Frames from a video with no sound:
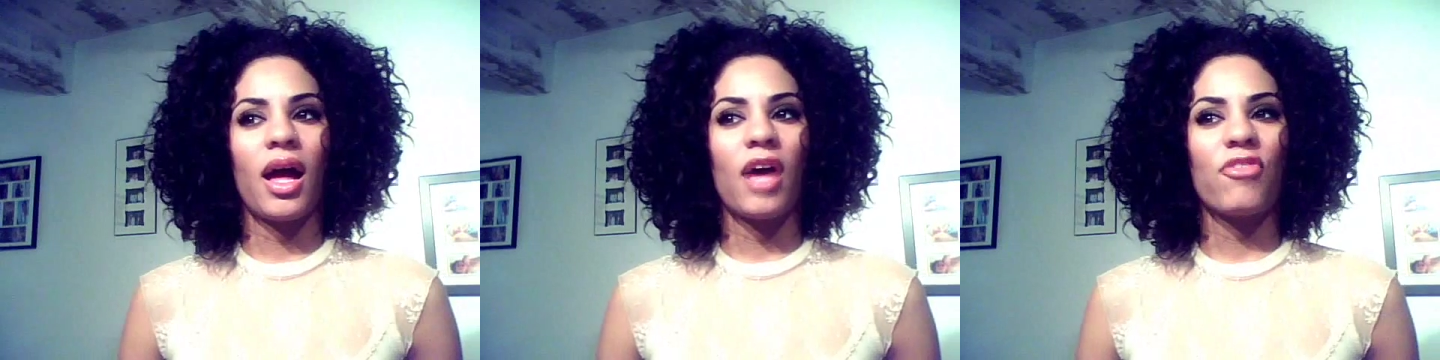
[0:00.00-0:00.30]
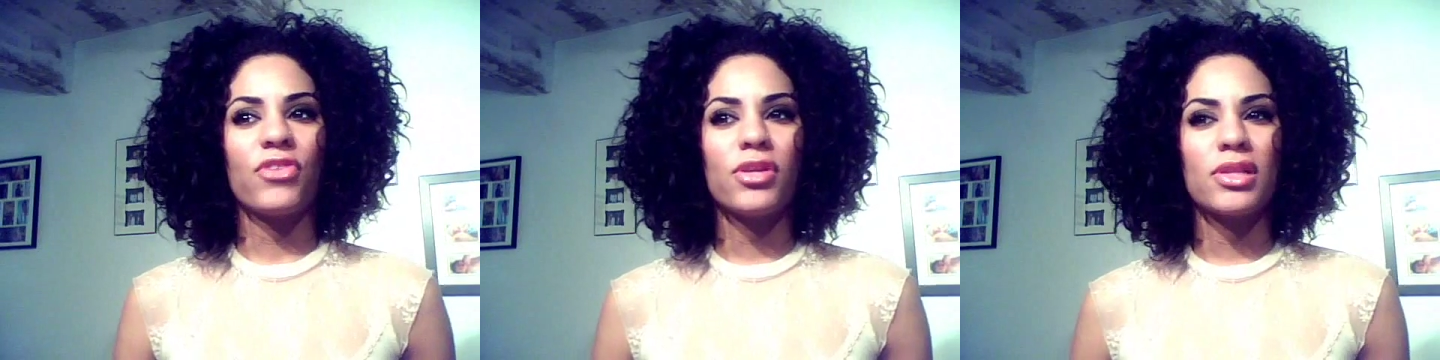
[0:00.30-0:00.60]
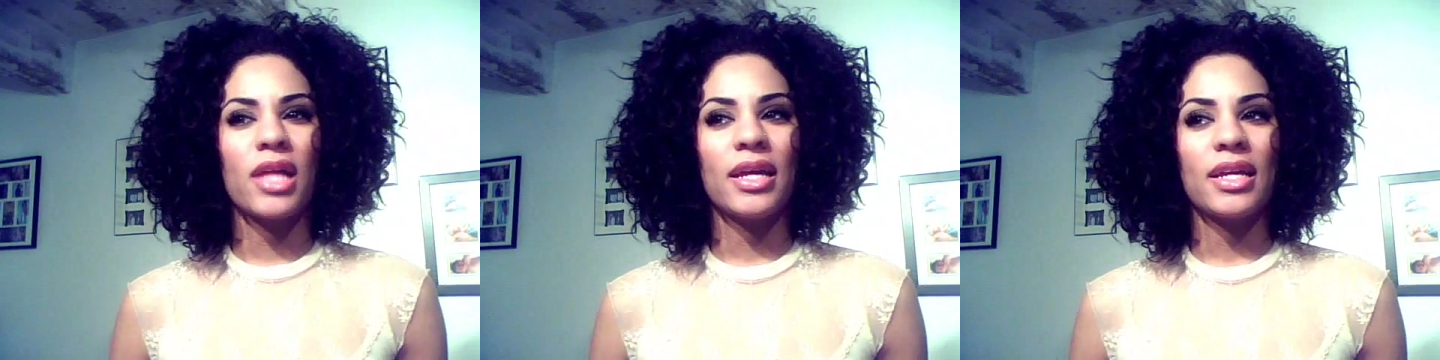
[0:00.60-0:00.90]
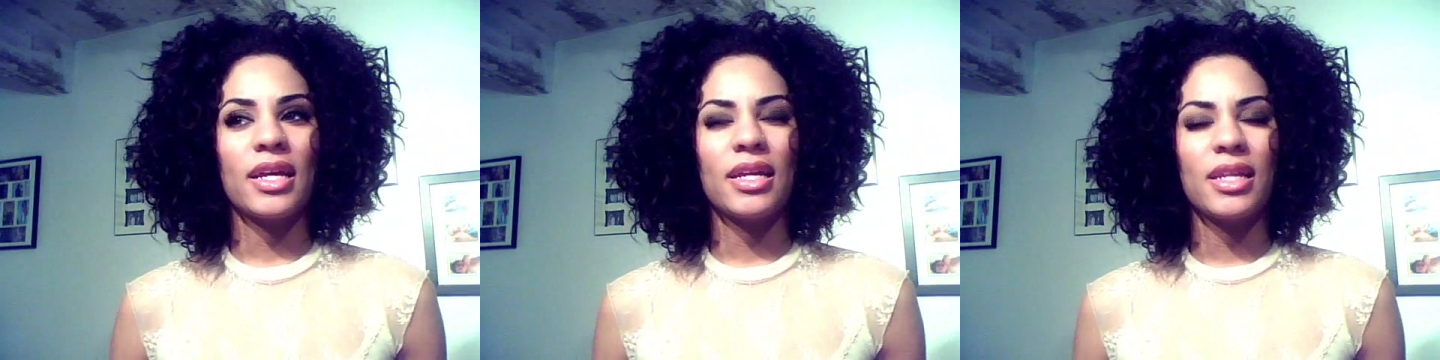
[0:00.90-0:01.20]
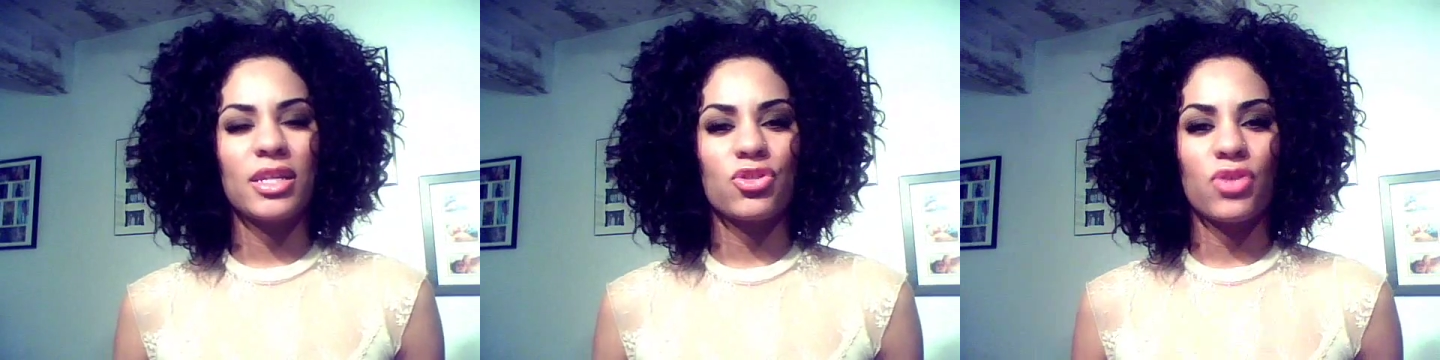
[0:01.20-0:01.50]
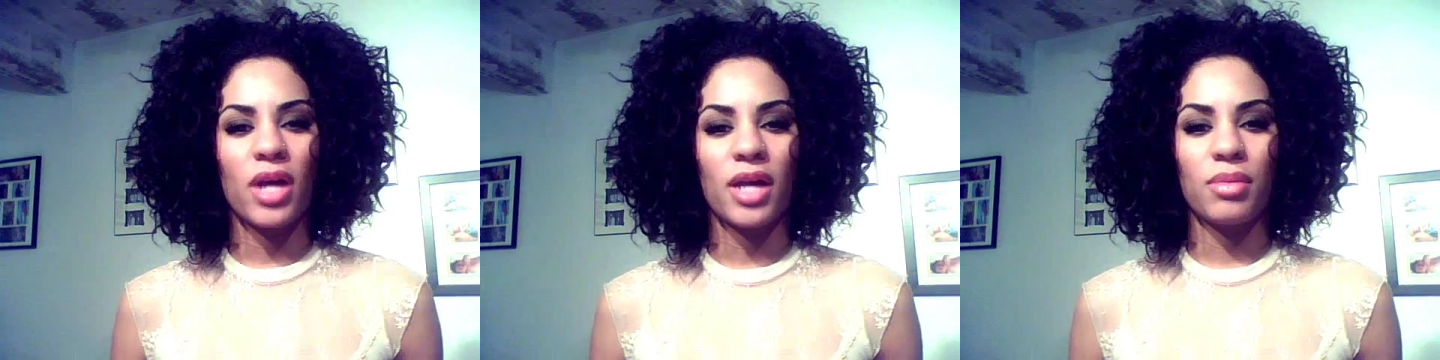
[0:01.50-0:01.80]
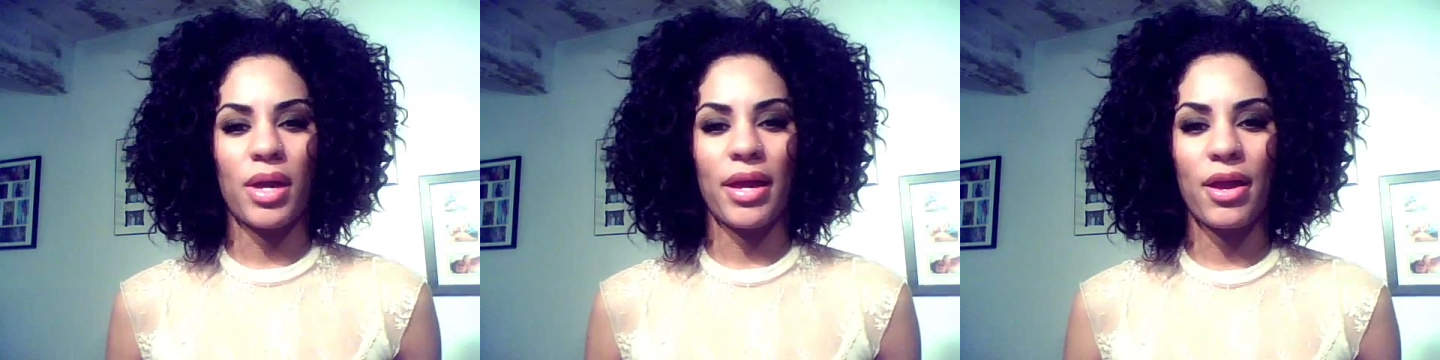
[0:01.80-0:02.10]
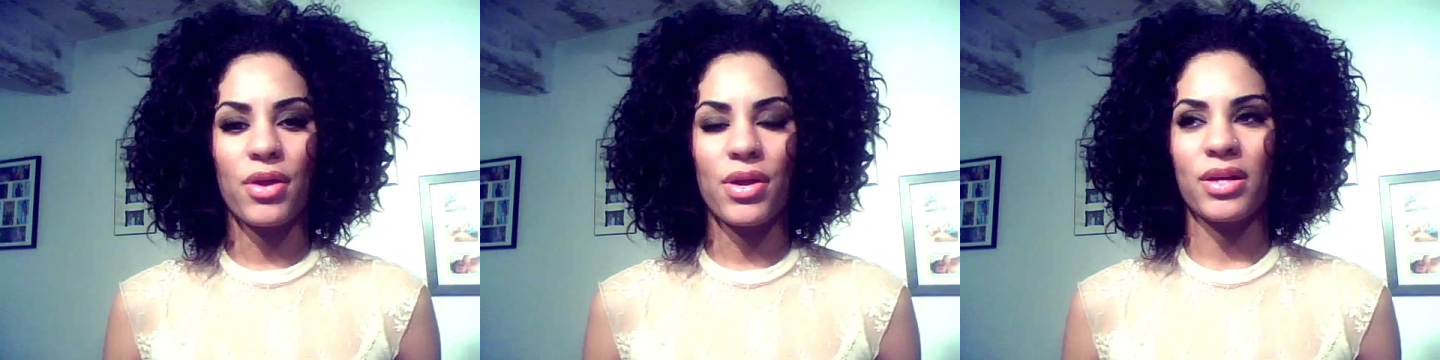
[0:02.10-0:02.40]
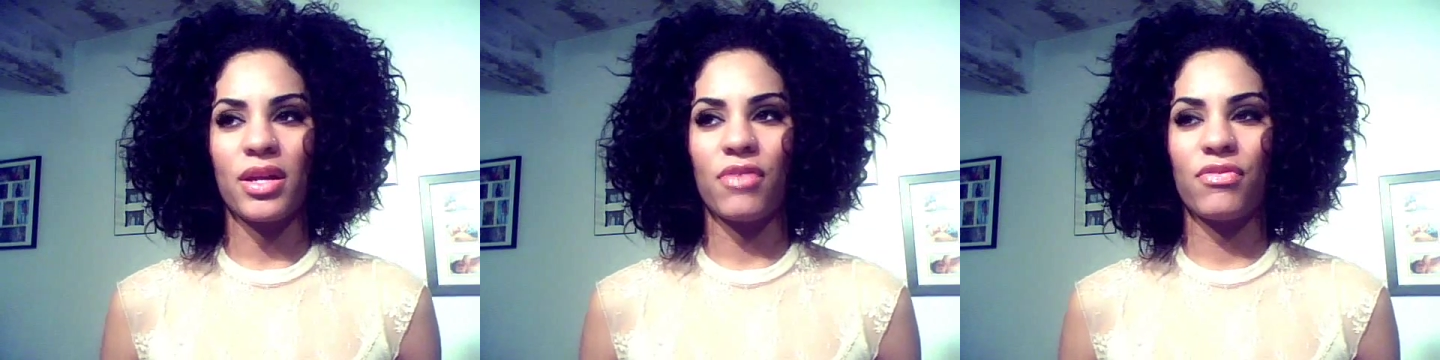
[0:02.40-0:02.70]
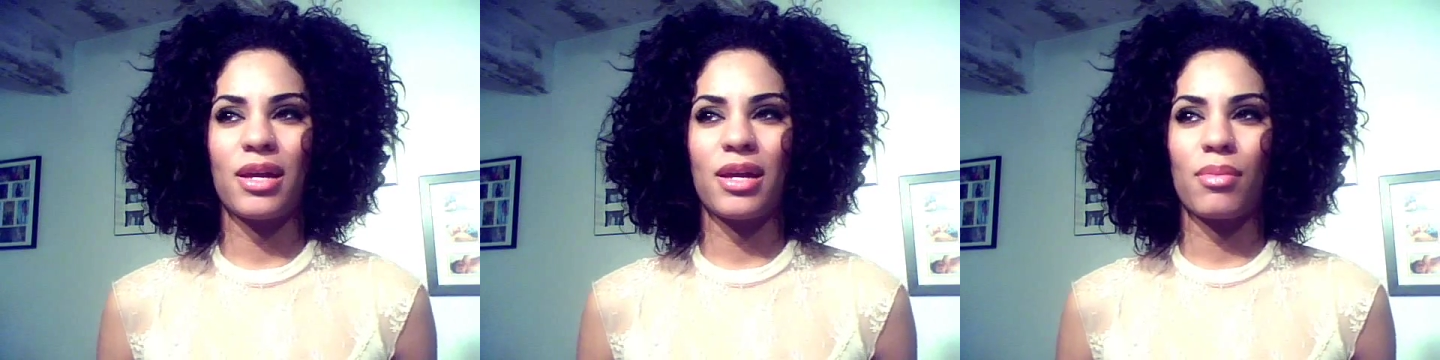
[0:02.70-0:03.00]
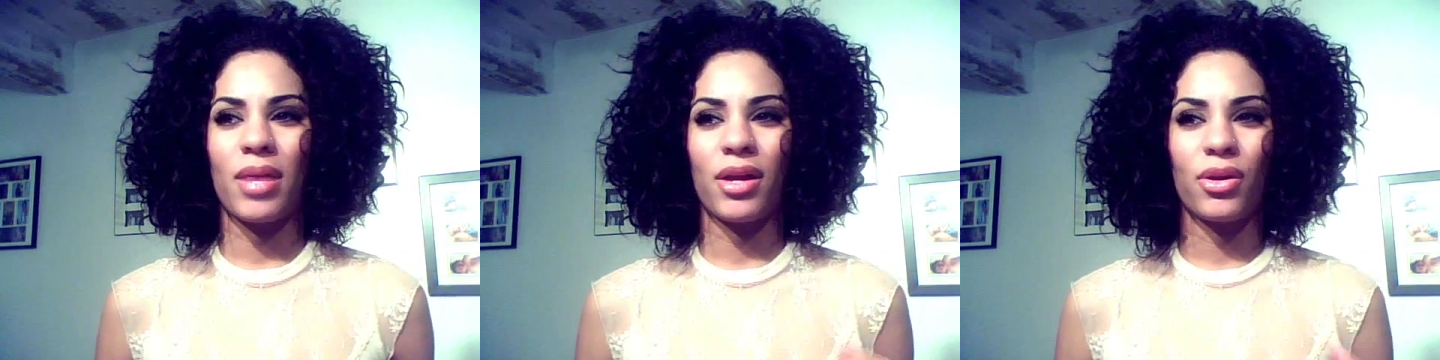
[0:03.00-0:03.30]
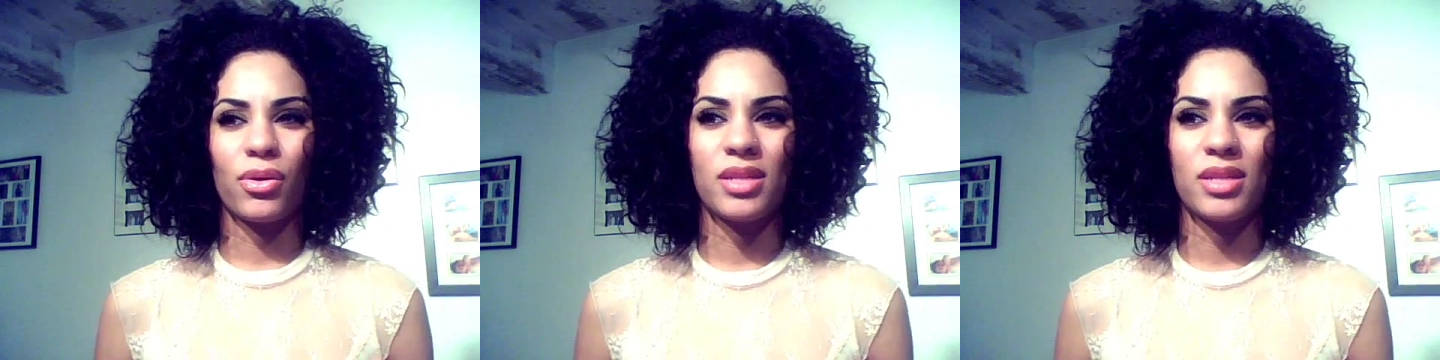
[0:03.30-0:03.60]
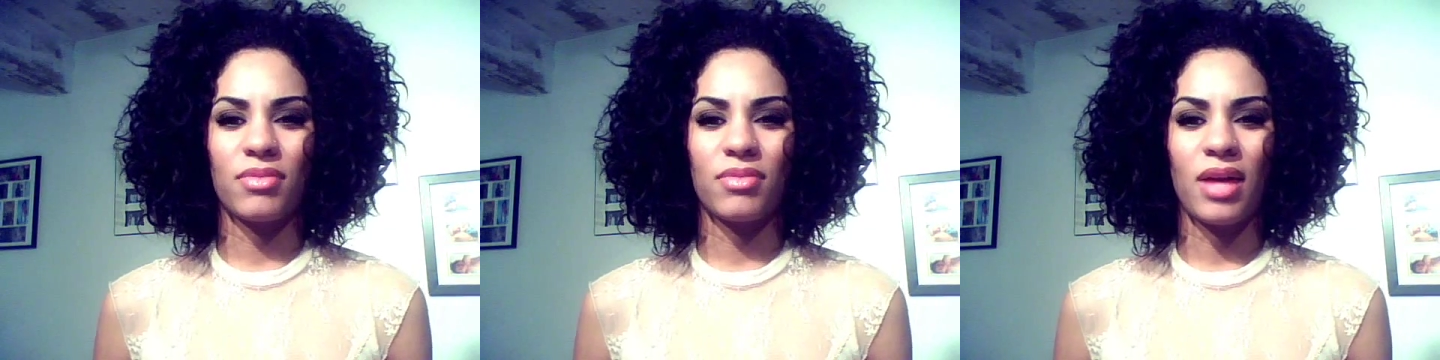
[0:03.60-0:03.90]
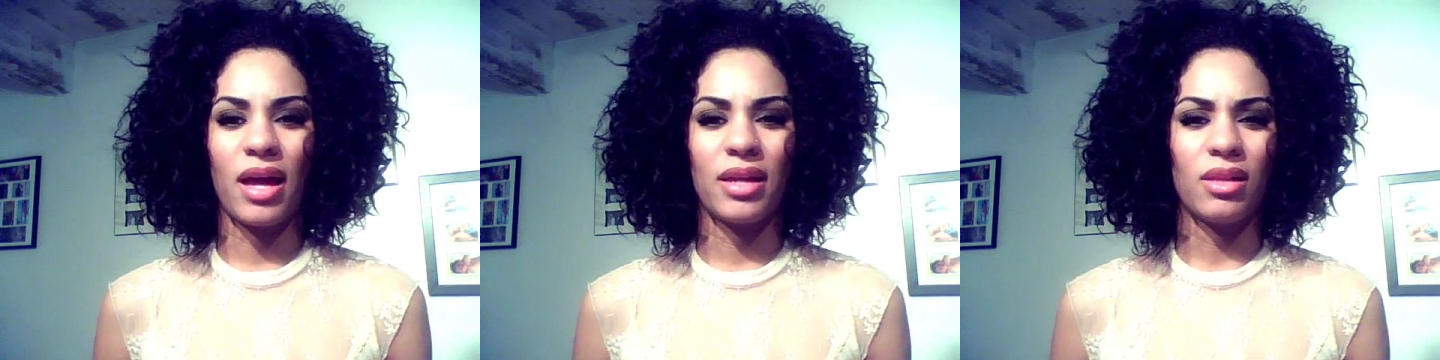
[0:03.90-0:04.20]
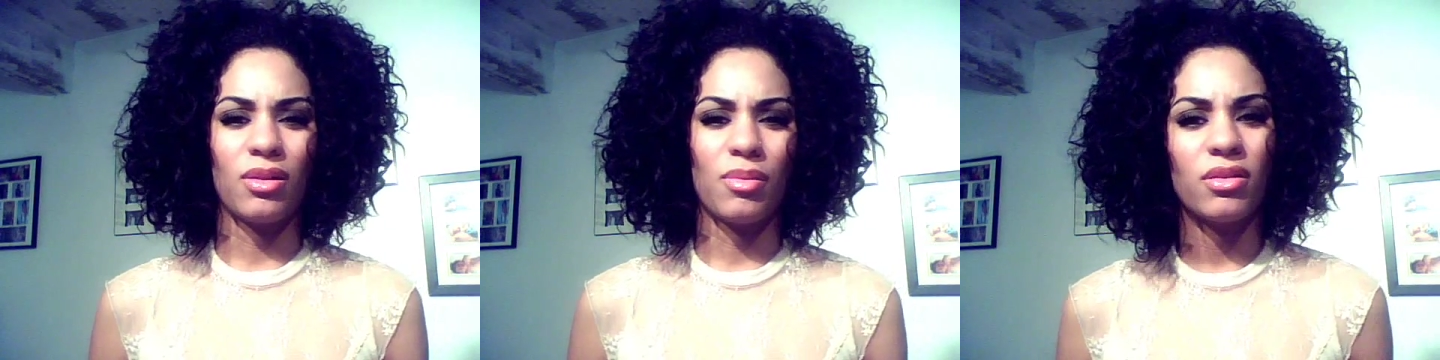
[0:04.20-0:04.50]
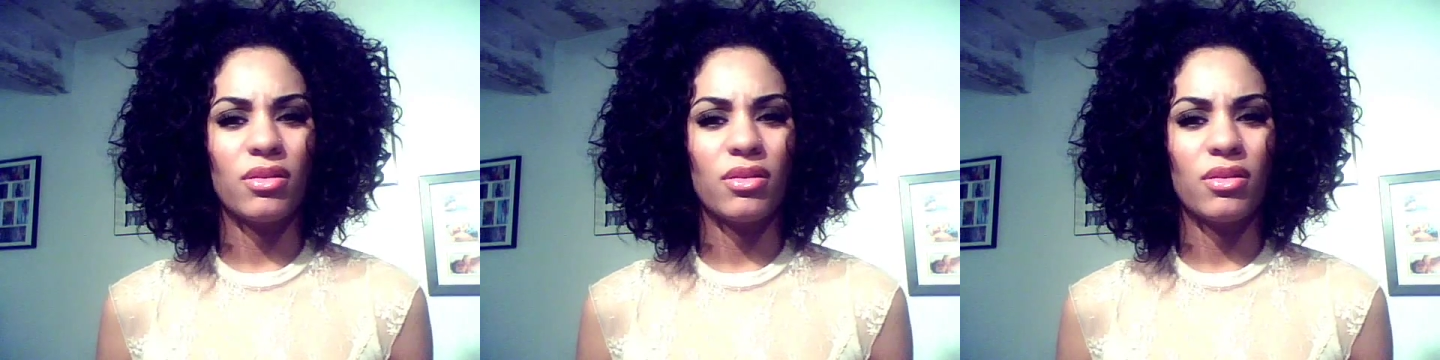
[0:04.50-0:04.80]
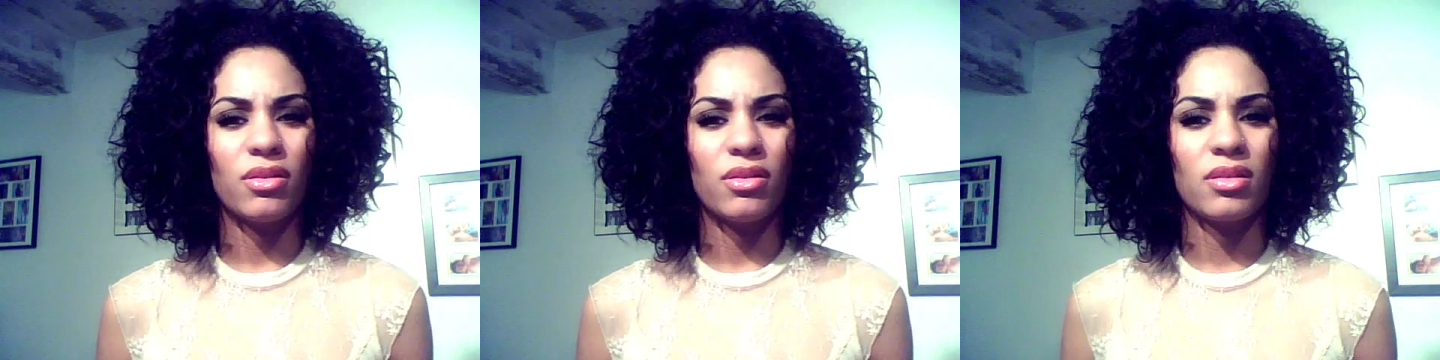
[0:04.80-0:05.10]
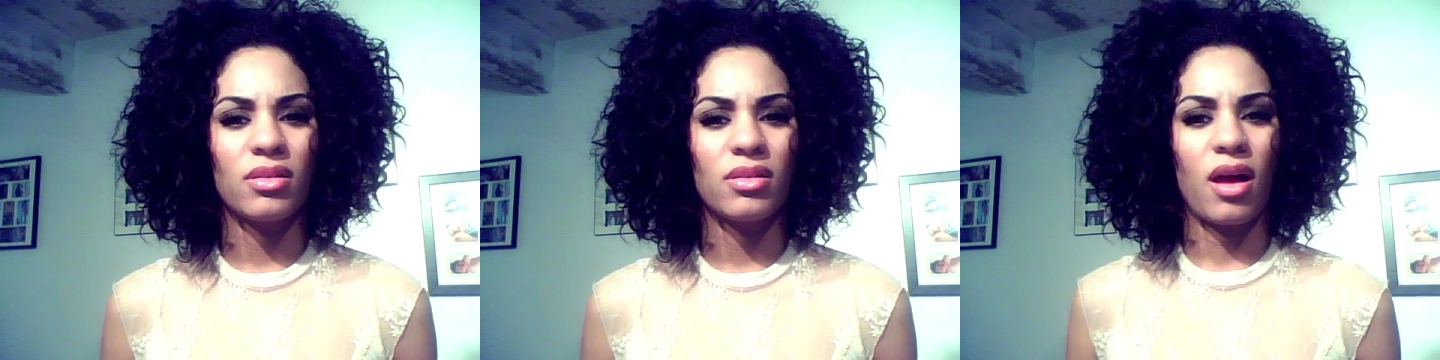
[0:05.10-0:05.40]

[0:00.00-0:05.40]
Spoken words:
I feel like it has dried my hair out. I feel like my curls have gotten a little bit straighter.